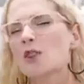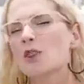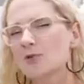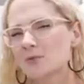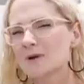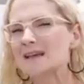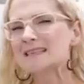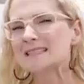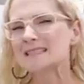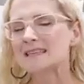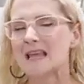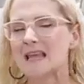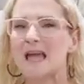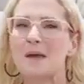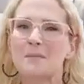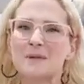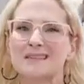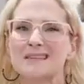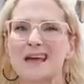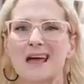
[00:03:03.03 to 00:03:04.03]
3
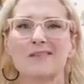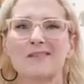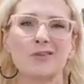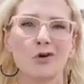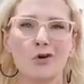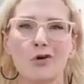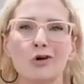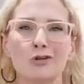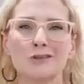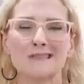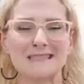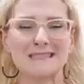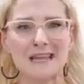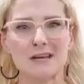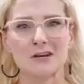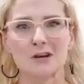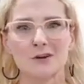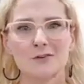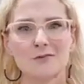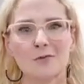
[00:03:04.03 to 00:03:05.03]
cm is kind of the gold
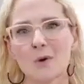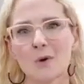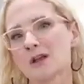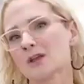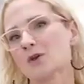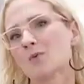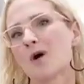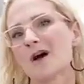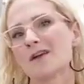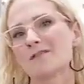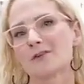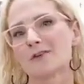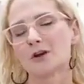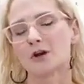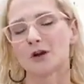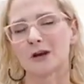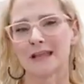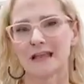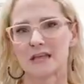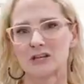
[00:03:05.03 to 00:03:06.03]
standard for what you want for
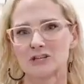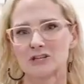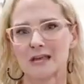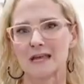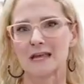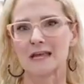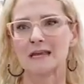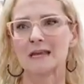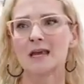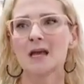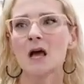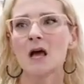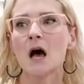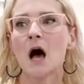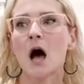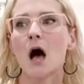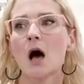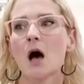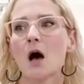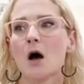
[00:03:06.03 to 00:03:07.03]
your kitchen.
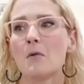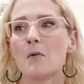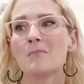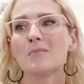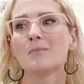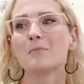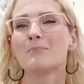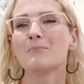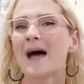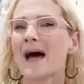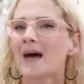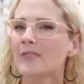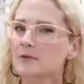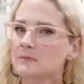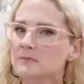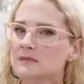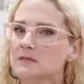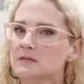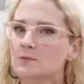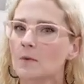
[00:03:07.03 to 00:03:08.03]

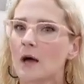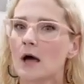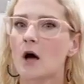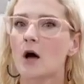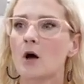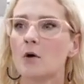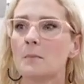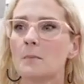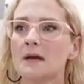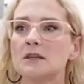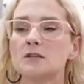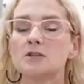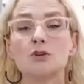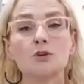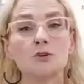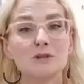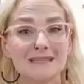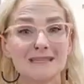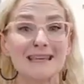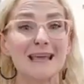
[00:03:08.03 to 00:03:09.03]
Bathrooms as well, but
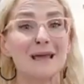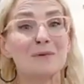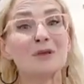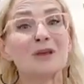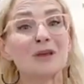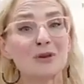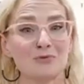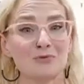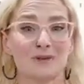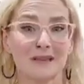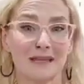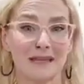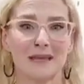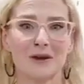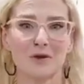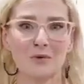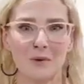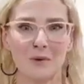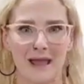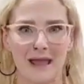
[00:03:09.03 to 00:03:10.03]
2 cm you can really
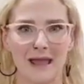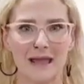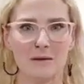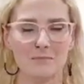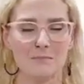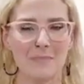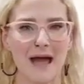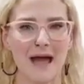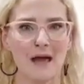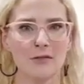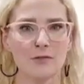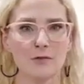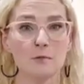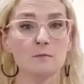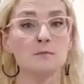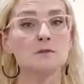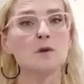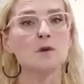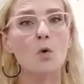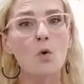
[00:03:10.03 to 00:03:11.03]
get away in
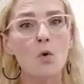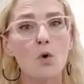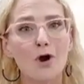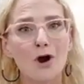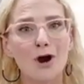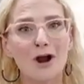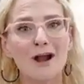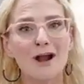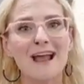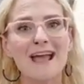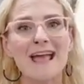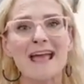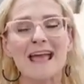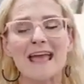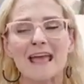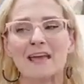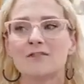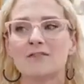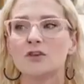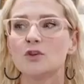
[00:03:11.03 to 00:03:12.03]
bathrooms. Or
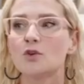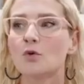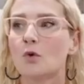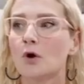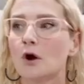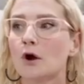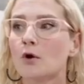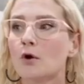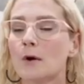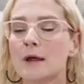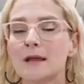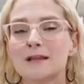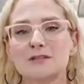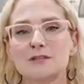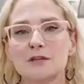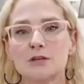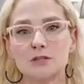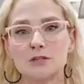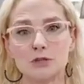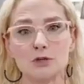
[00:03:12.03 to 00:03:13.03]
if you're going
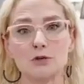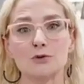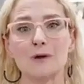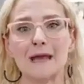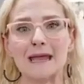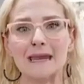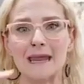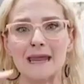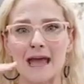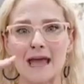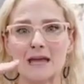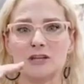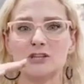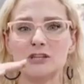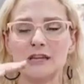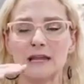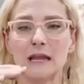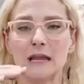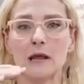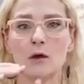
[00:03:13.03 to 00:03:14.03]
to do an
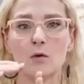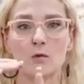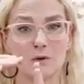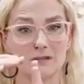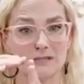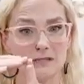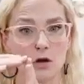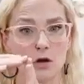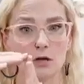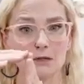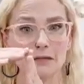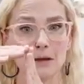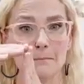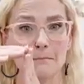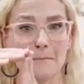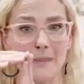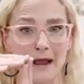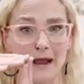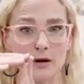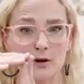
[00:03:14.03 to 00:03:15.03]
edging, what's called a
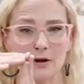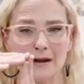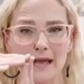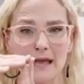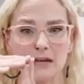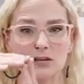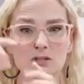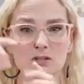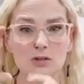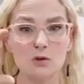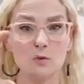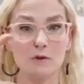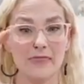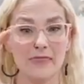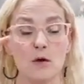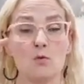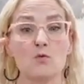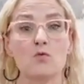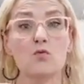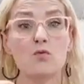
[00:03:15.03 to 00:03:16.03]
mitered edge, so you want
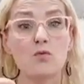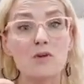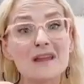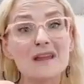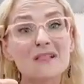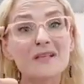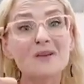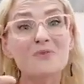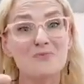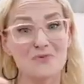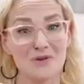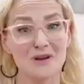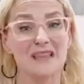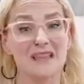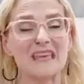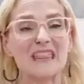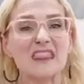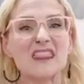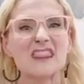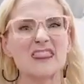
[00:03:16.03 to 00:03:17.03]
that really,
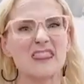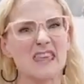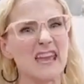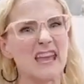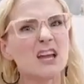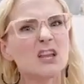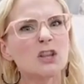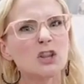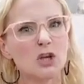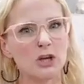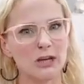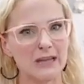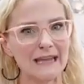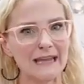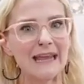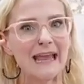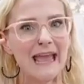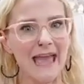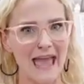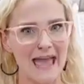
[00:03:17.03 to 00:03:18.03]
really thick
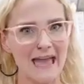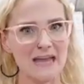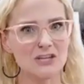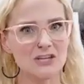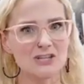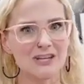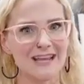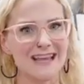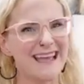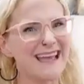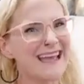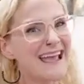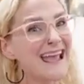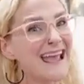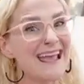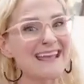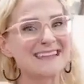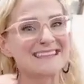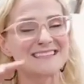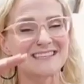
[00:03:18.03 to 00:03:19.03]
looking edge.
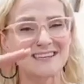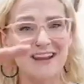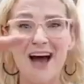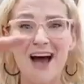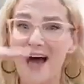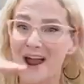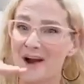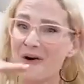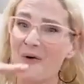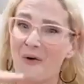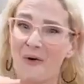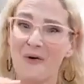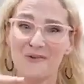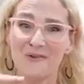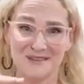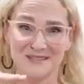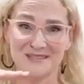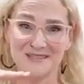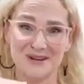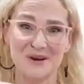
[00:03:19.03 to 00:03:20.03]
It's not a
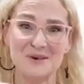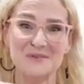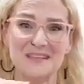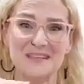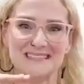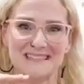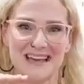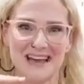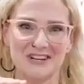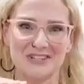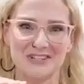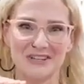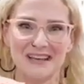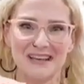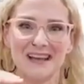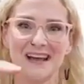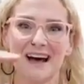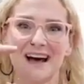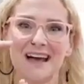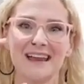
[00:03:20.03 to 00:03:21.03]
whole stone that's actually
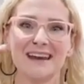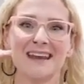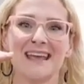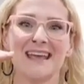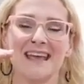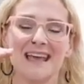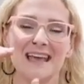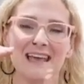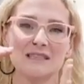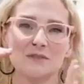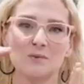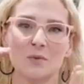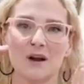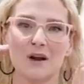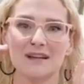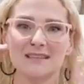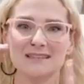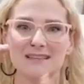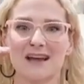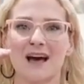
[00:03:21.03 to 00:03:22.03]
cut, it's
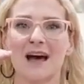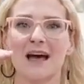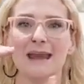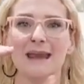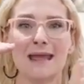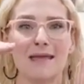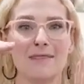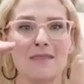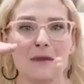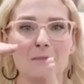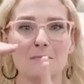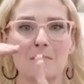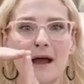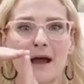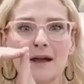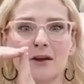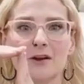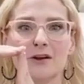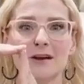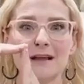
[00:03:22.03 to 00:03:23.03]
where it's cut and then
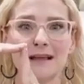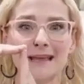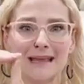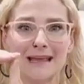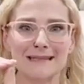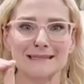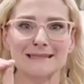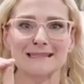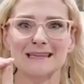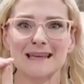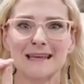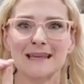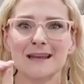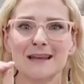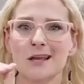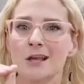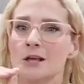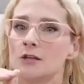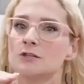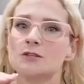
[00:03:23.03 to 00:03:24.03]
mitered against it.
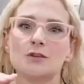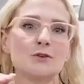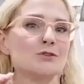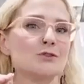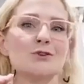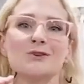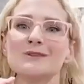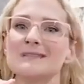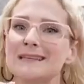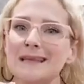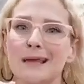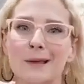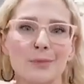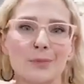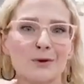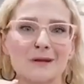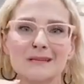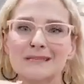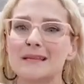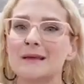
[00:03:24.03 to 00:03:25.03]
So 2 cm,
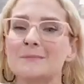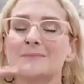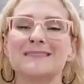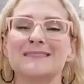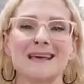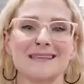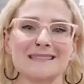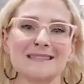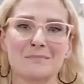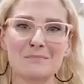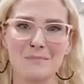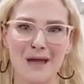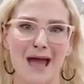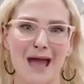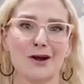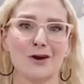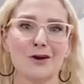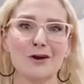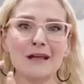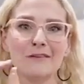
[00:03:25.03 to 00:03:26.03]
3 cm doesn't
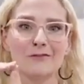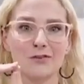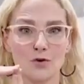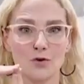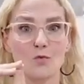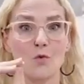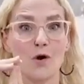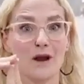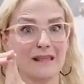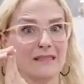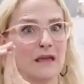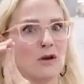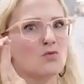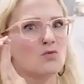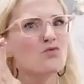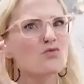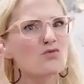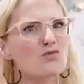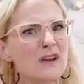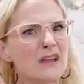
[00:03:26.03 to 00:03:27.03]
matter if you're wanting that
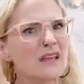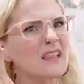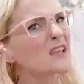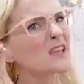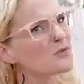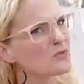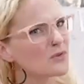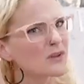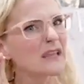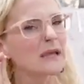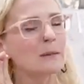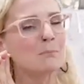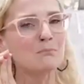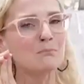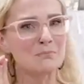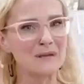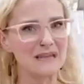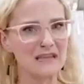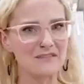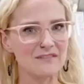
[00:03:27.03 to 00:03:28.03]
really, really
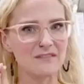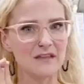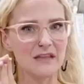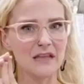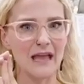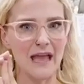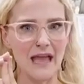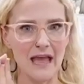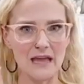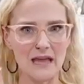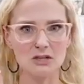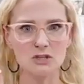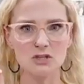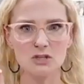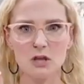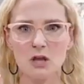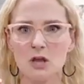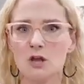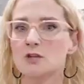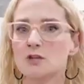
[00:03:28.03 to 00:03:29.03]
beefy edge.
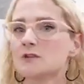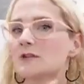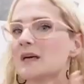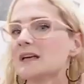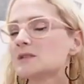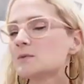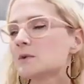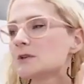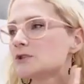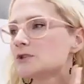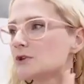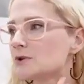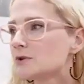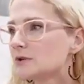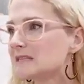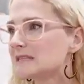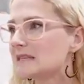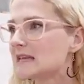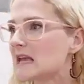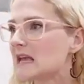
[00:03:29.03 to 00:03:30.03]
So that's what 2
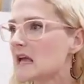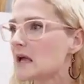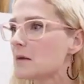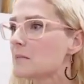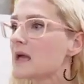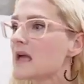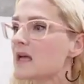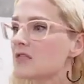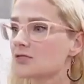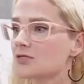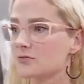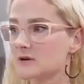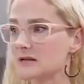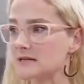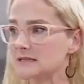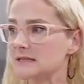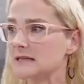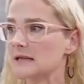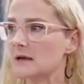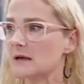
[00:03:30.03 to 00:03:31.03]
cm and 3
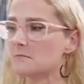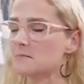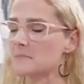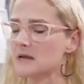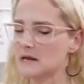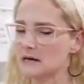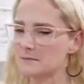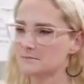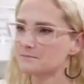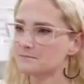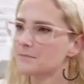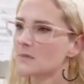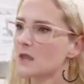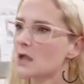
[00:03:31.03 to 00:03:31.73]
cm mean.